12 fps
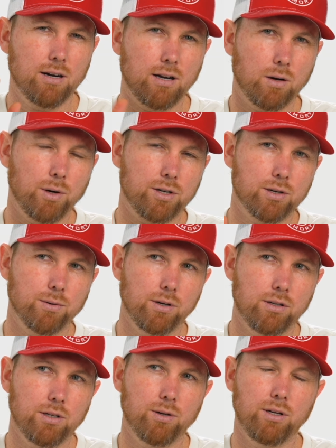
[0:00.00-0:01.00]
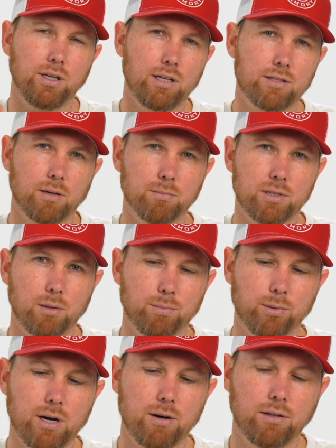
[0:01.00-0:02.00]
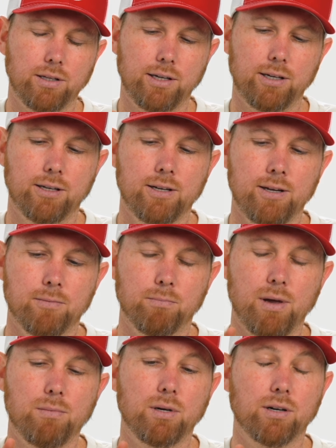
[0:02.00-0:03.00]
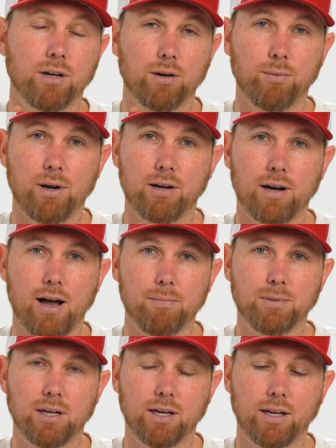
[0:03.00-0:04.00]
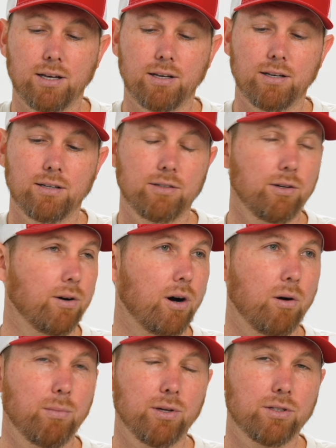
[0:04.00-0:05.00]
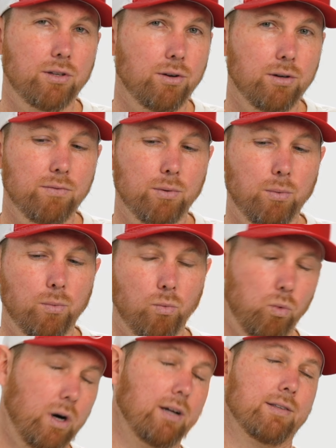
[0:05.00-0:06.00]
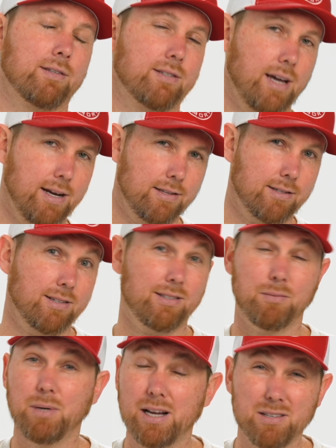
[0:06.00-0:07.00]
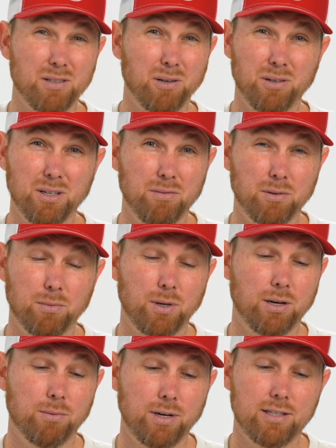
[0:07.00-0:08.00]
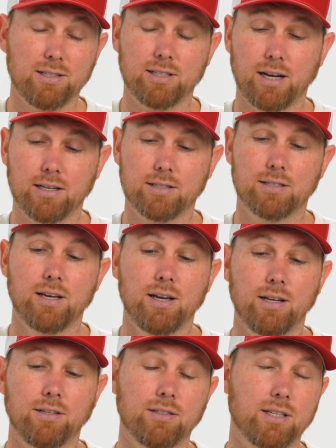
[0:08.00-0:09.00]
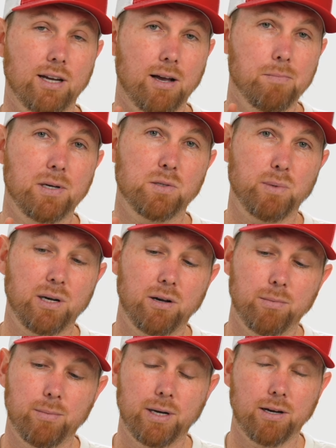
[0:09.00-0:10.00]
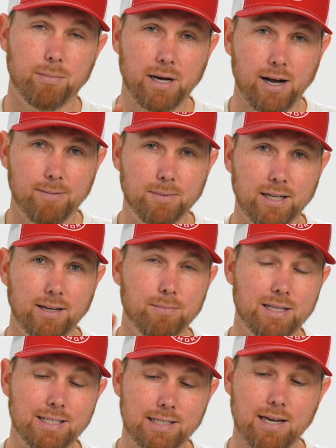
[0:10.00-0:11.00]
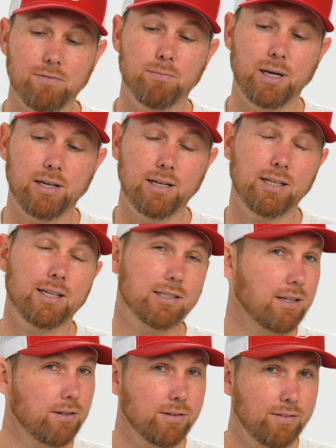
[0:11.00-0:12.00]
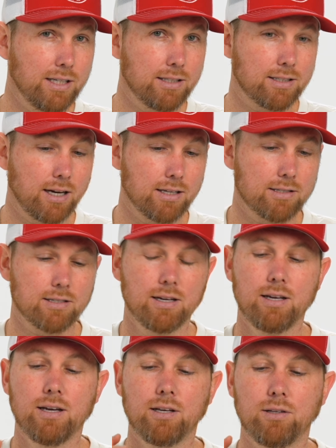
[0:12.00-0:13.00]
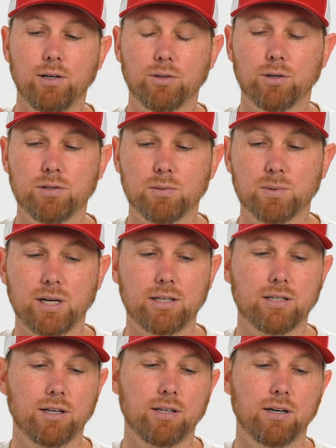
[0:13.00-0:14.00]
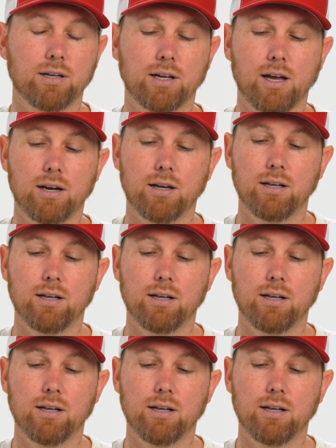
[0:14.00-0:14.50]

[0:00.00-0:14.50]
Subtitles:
not quite sure what you're doing, need something temporarily. Maybe you're going to run an optic and you almost don't even want sights. Some guys don't even want to run sights. And you say, I'm going to spend all my money on my optic. I'm going to save money because I don't even need sights. You can throw some sights on there to kind